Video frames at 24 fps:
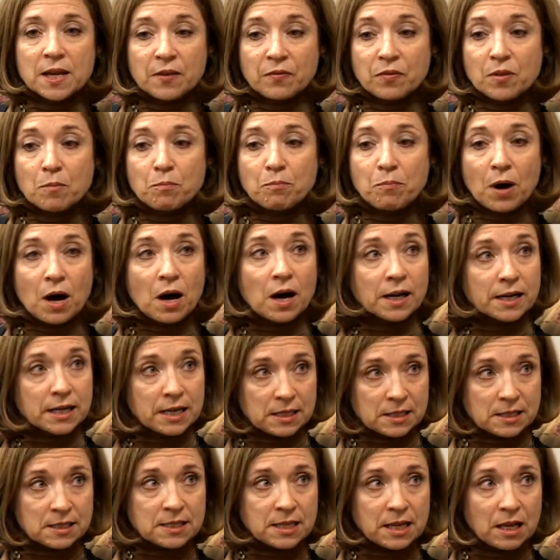in the
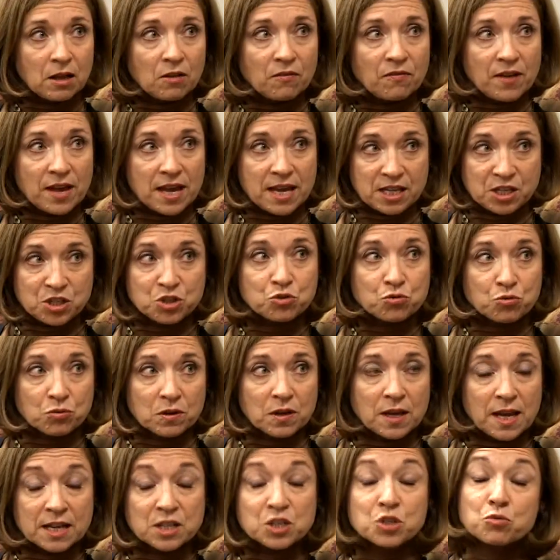body itself
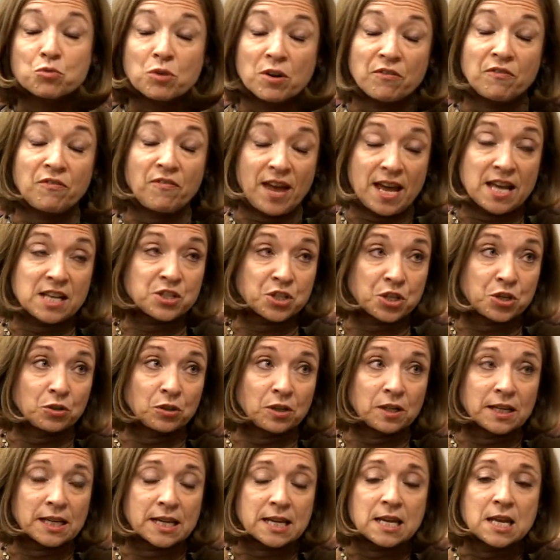
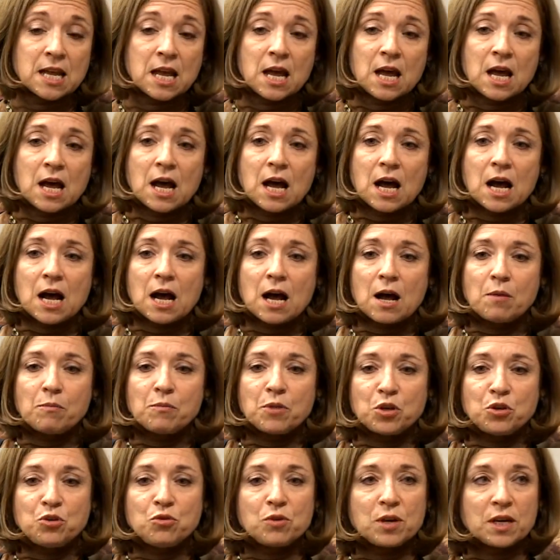extravascularly, um,
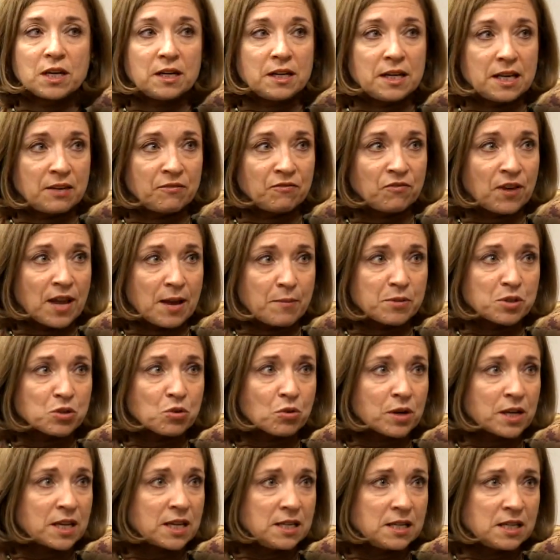you get an
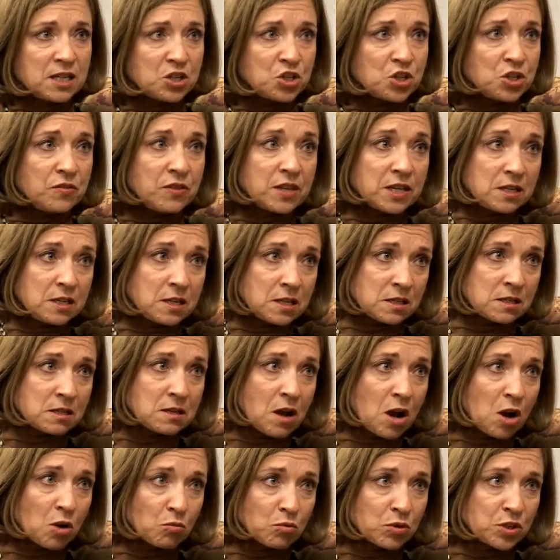inflammatory condition that does
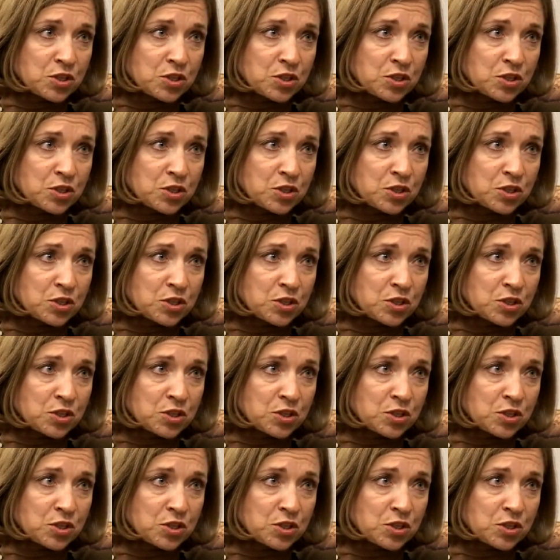not